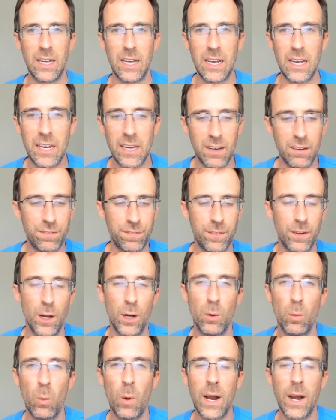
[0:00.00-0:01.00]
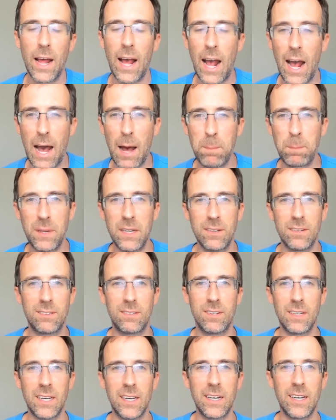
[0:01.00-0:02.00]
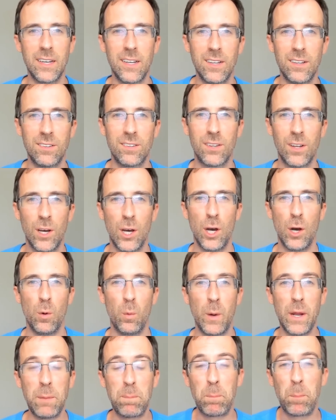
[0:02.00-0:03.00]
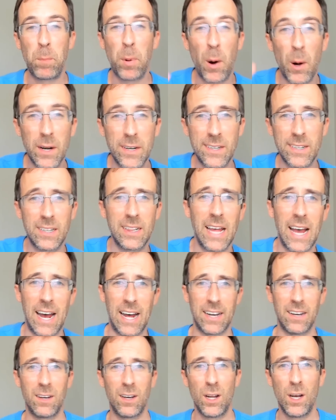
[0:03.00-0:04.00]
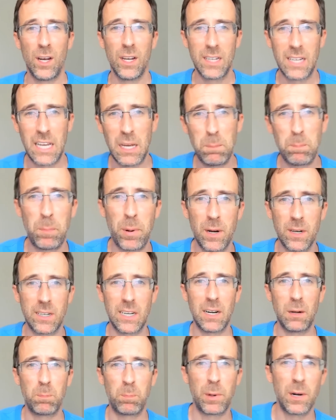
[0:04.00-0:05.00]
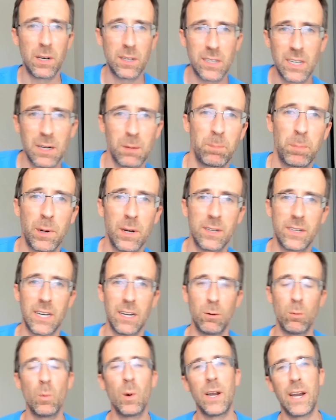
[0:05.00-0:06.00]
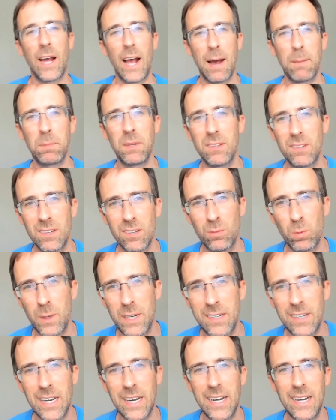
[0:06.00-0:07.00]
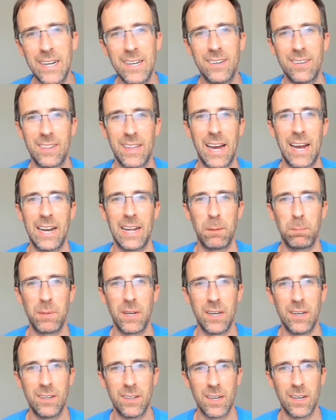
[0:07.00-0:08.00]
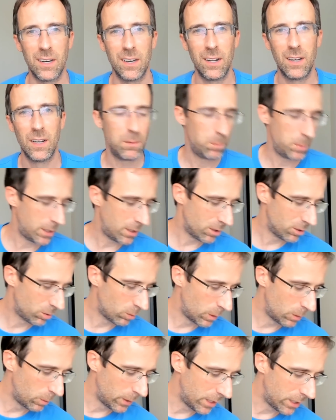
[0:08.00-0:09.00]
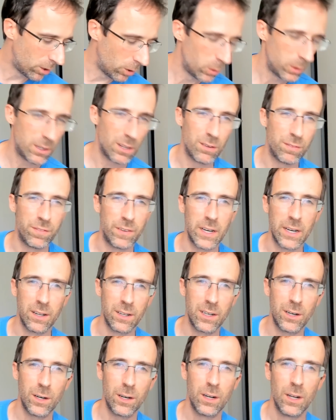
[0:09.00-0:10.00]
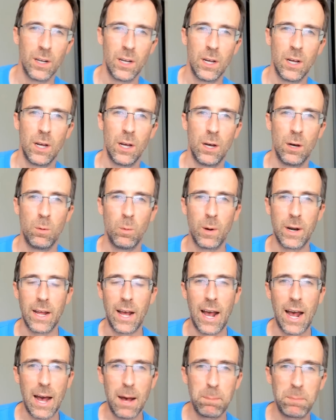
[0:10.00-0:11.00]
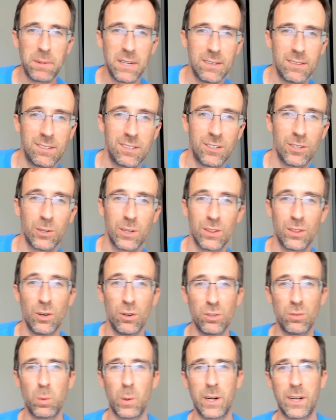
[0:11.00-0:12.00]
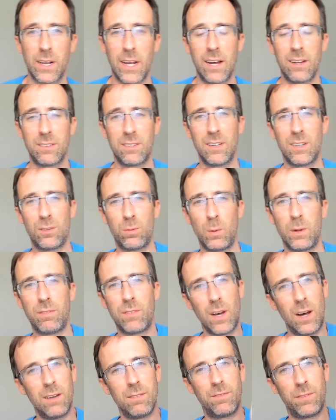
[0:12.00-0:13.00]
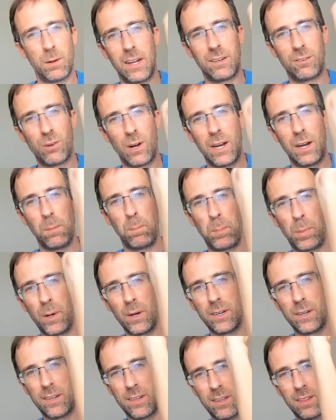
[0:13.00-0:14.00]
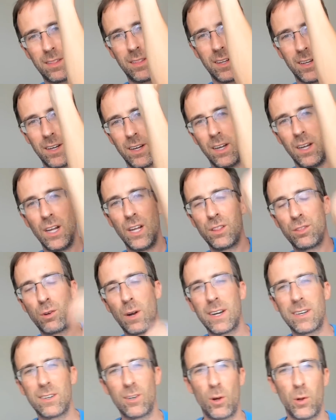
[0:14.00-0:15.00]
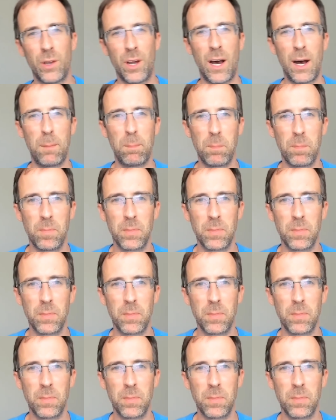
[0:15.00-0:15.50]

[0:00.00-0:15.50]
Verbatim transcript: If what happens is we push that, keep pushing, pushing, pushing, what happens is we change that adaptation. Because when we go to failure, what happens during those workouts is we've gone from trying to push the threshold up,